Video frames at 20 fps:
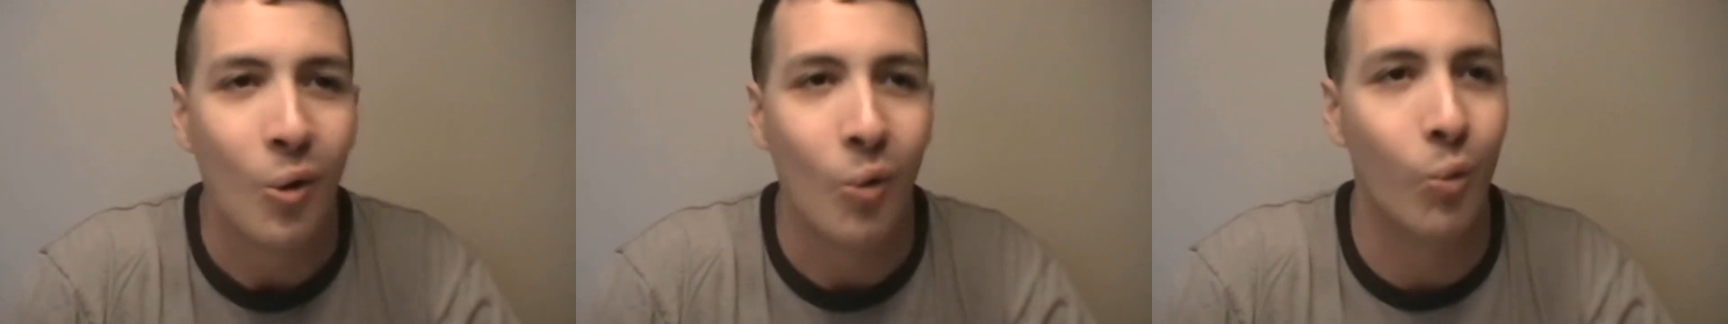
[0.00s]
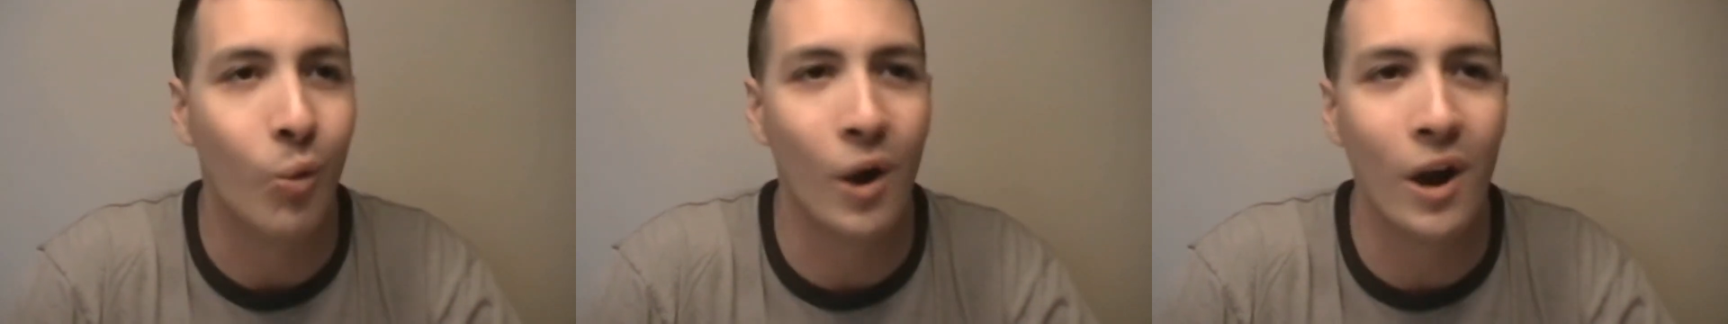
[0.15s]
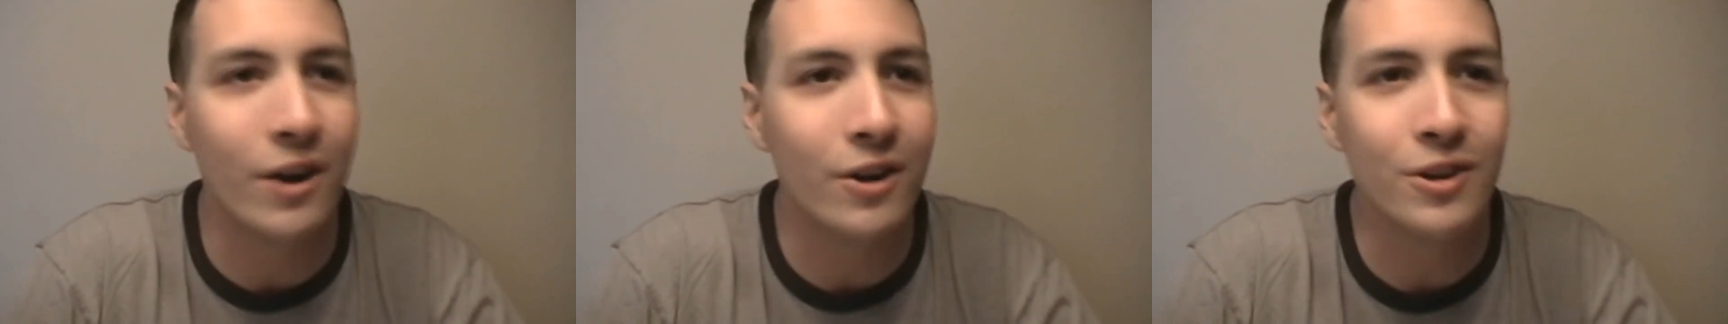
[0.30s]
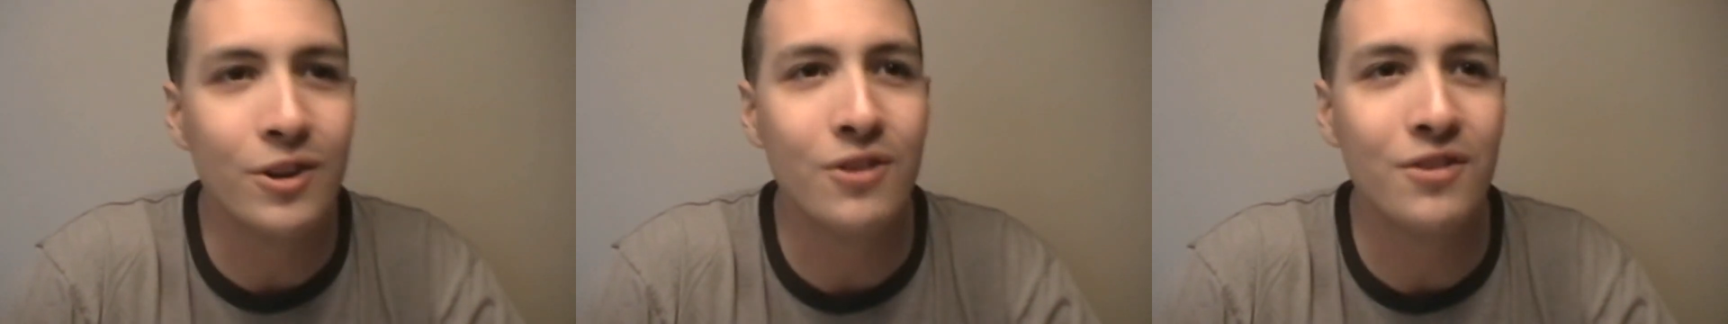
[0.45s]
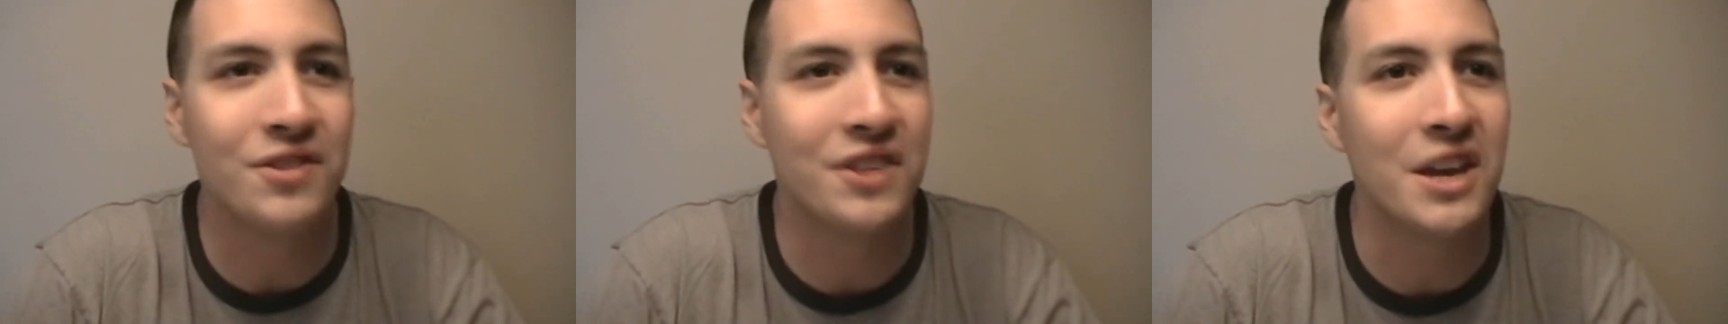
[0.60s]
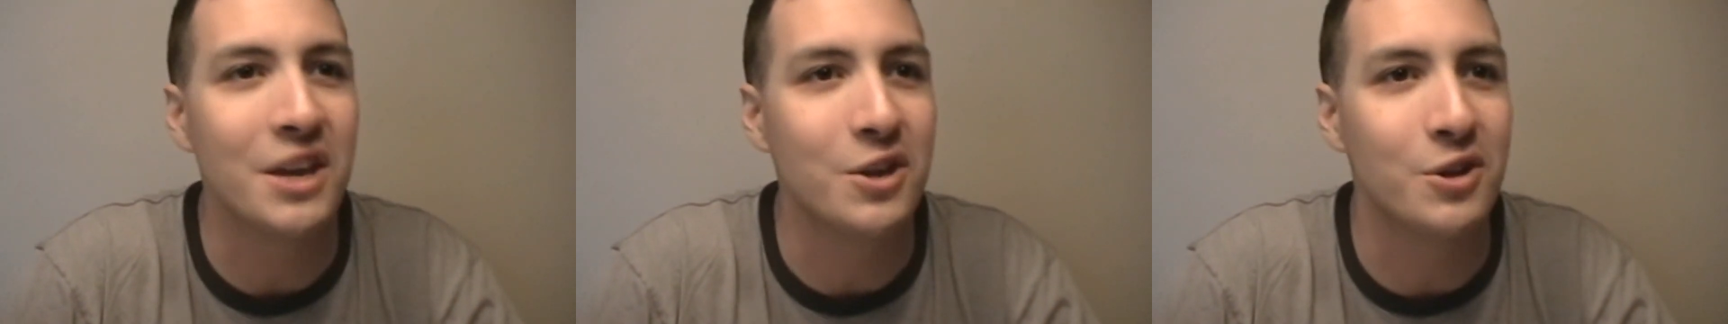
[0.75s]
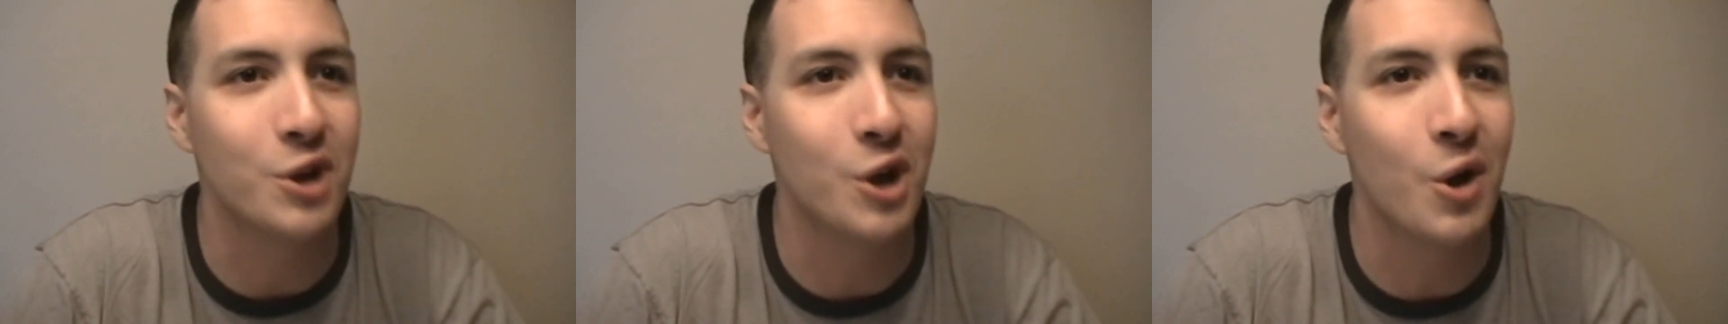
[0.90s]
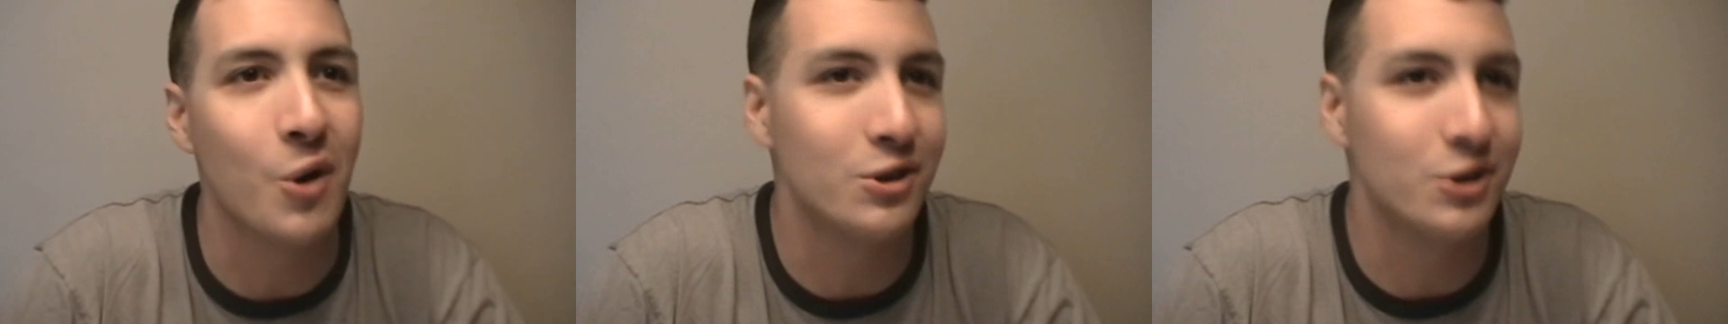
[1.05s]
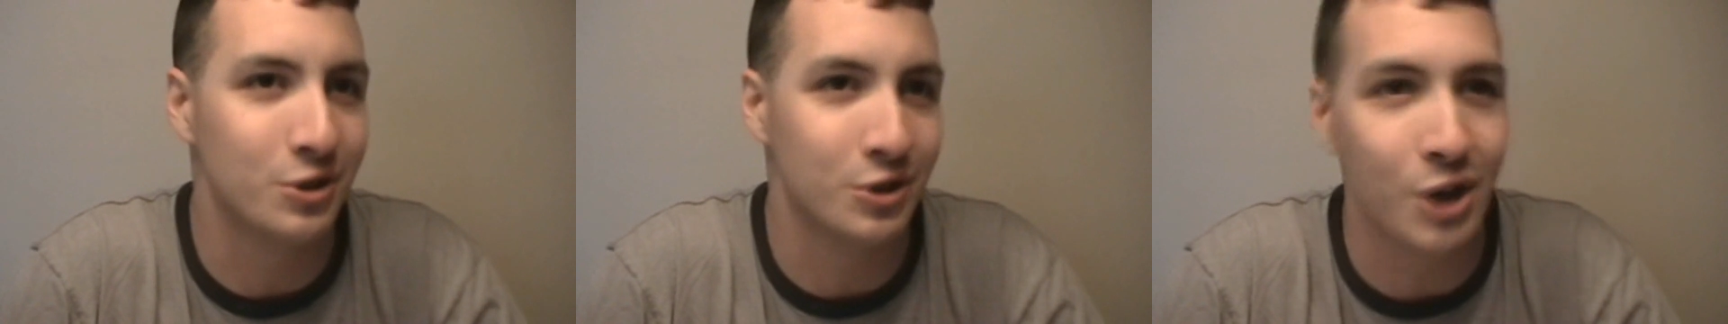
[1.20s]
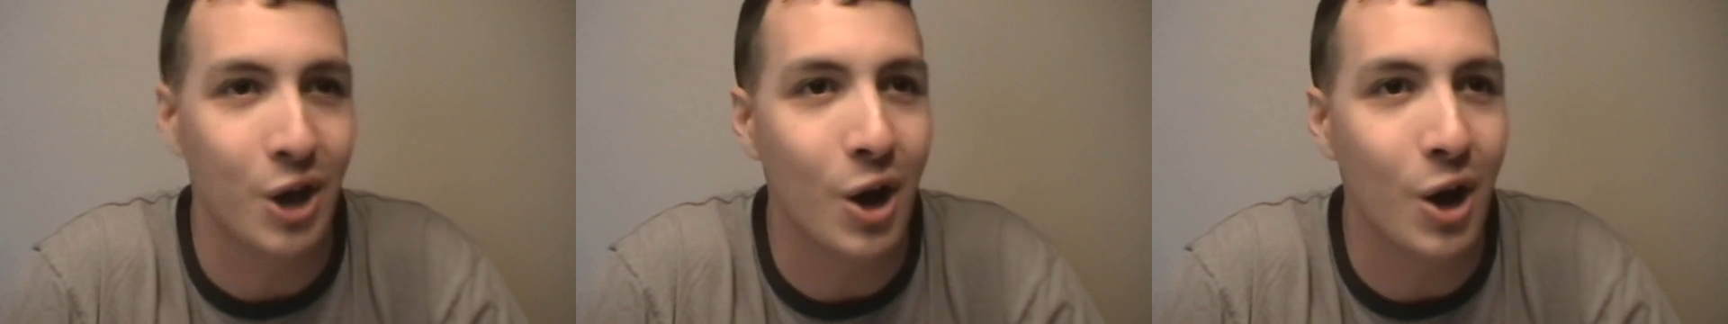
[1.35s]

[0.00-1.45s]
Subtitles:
Where do you think you're going to